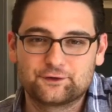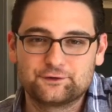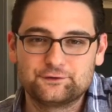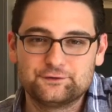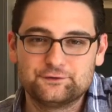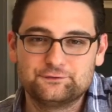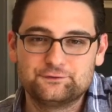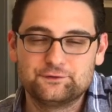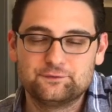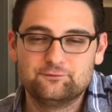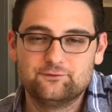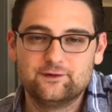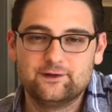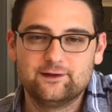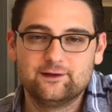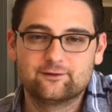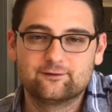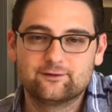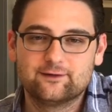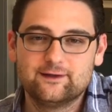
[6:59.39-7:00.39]
our YouTube
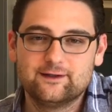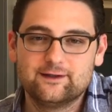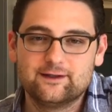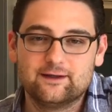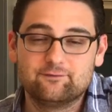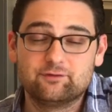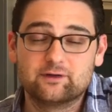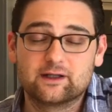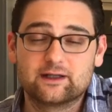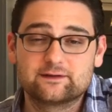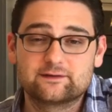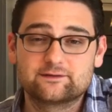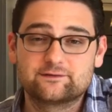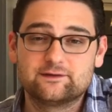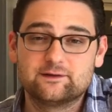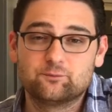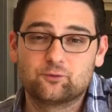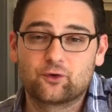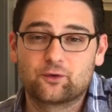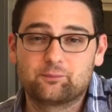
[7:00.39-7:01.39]
video. If you'd like to
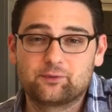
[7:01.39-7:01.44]
see more